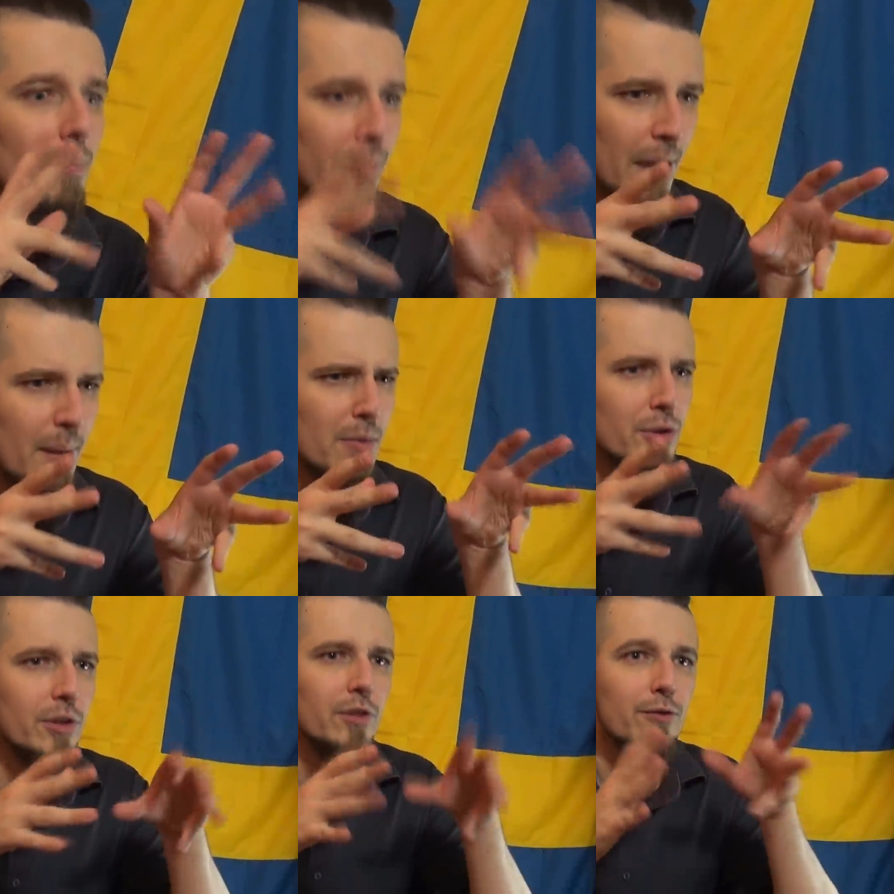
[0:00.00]
maybe we
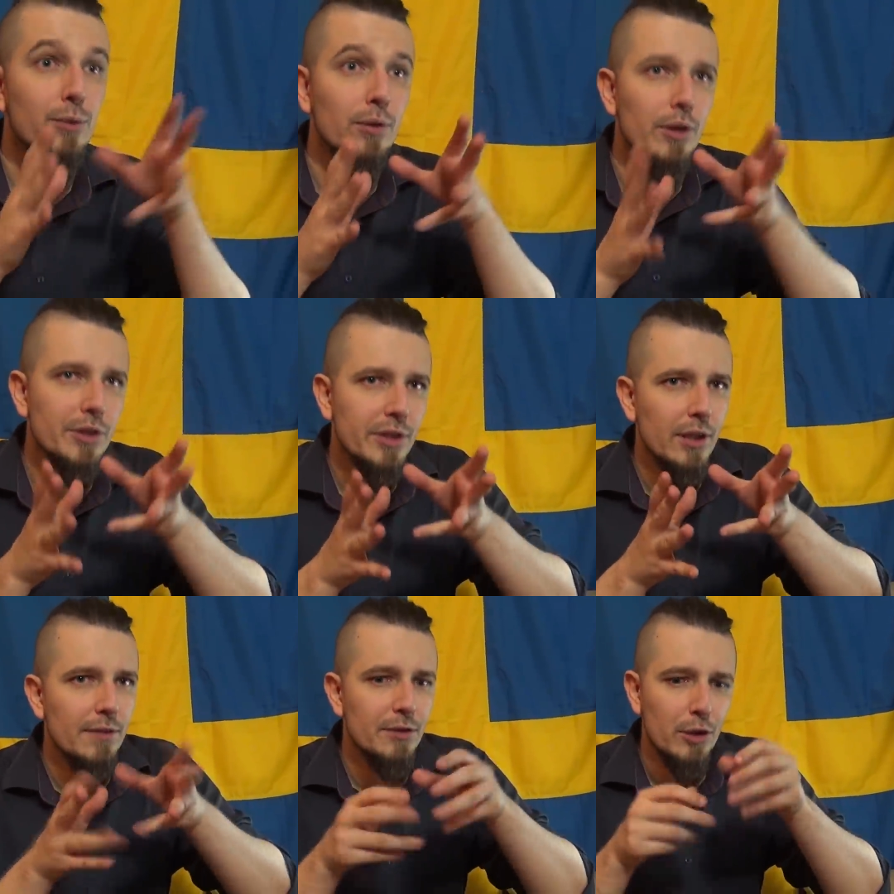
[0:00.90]
shouldn't fool
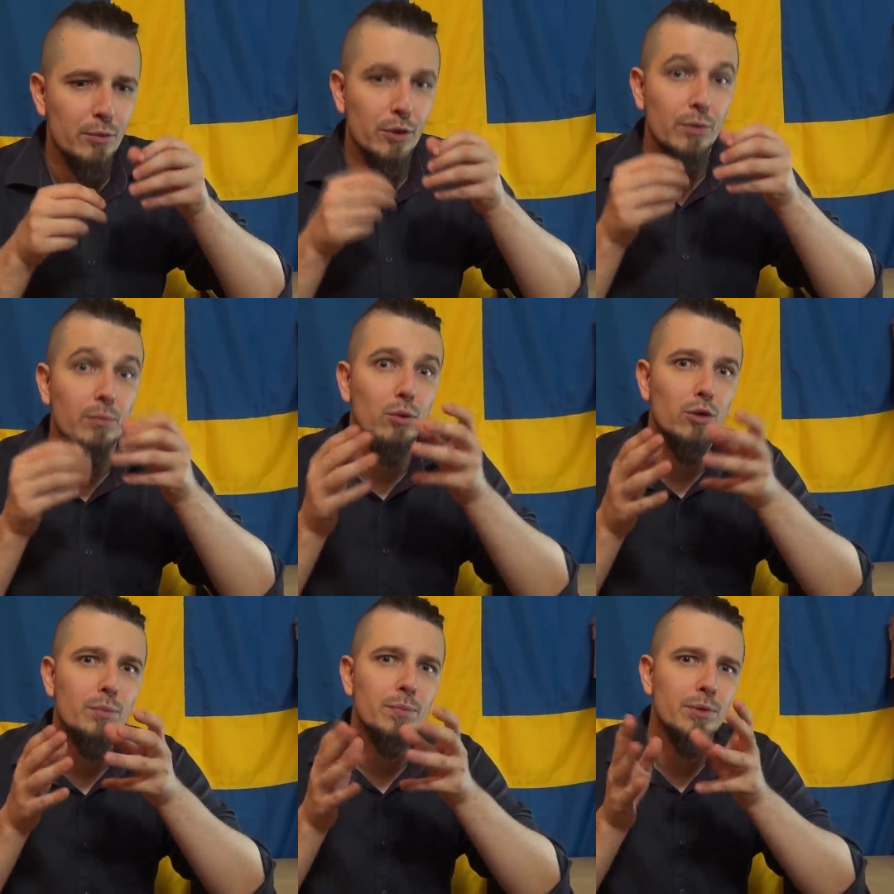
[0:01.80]
ourselves that we're
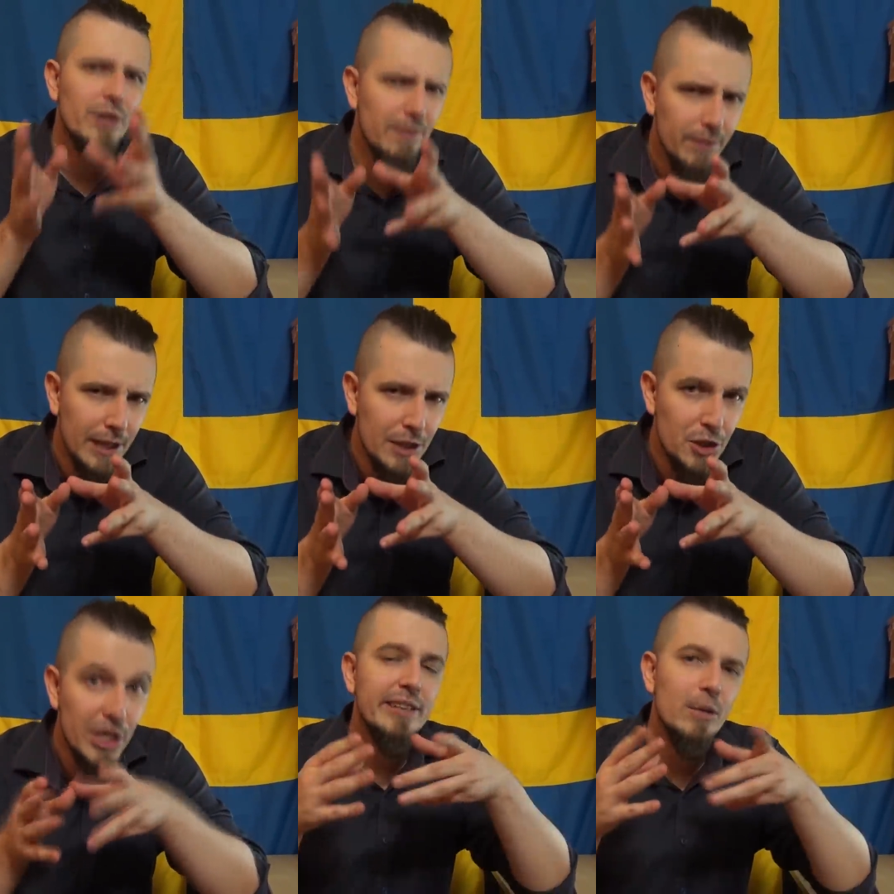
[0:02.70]
more
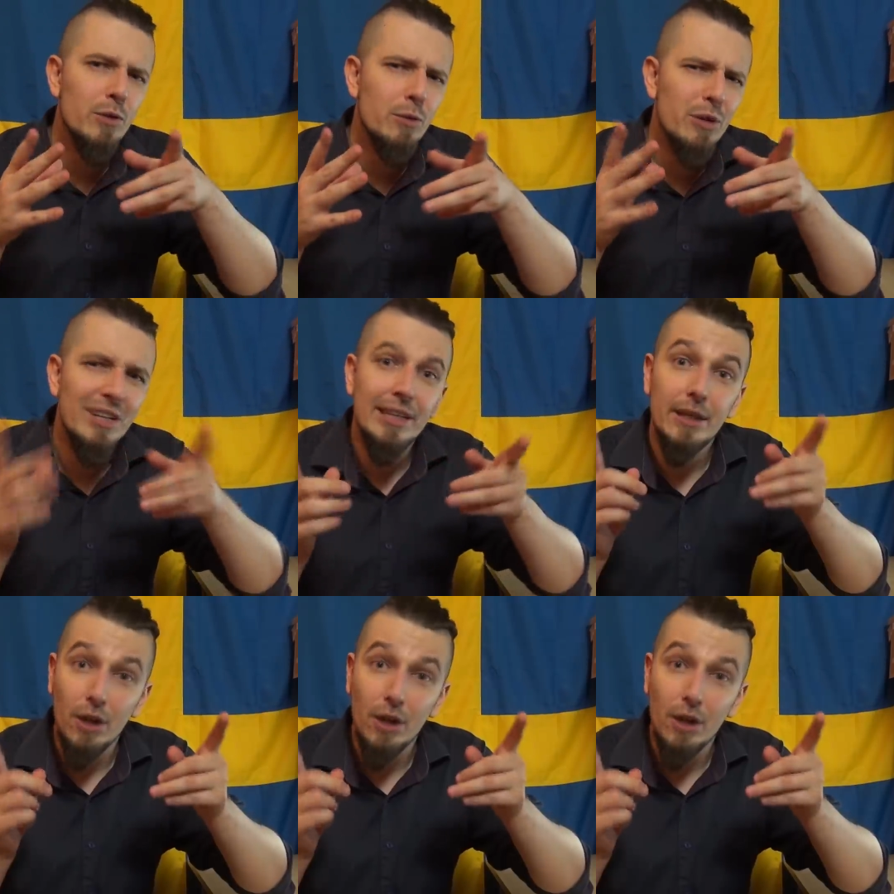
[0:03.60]
privileged than we really